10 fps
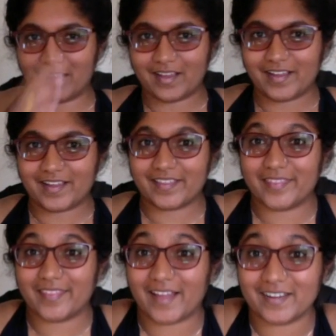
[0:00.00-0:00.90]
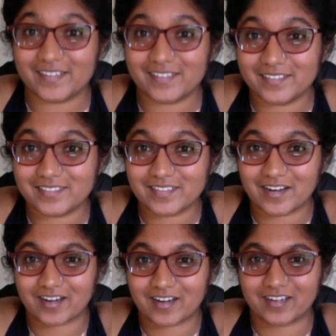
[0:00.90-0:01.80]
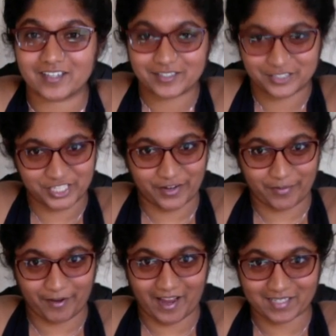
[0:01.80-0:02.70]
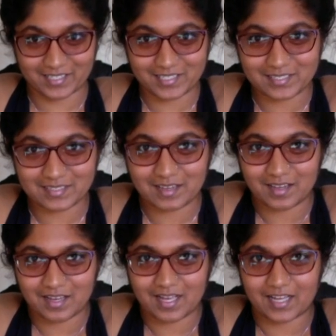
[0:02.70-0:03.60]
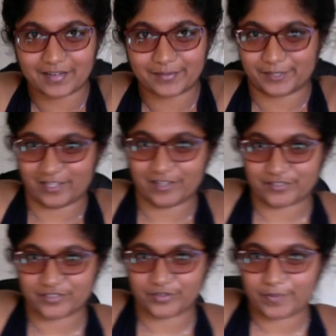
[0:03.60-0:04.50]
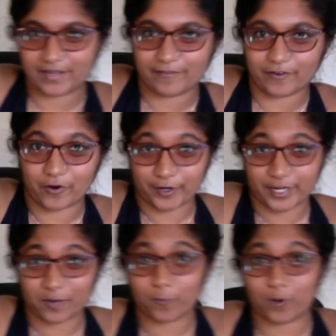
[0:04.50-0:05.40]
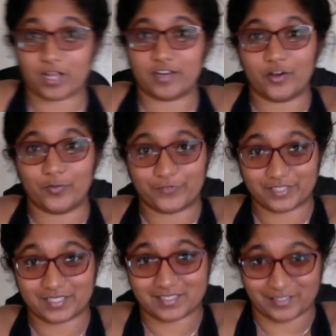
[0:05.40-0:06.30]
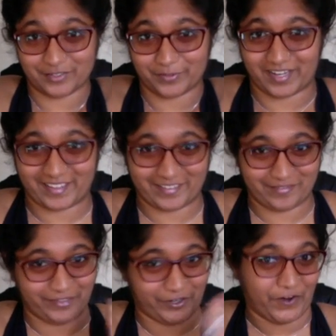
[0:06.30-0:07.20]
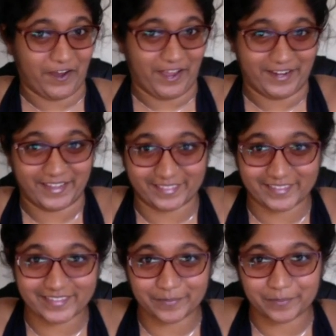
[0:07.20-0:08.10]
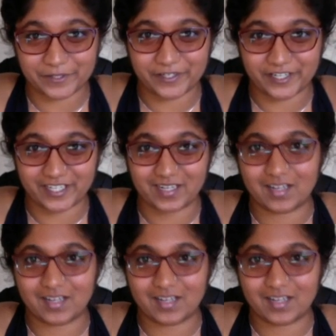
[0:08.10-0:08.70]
And that is our chair practice. I will also be recording one hopefully soon when I can figure out how to get this computer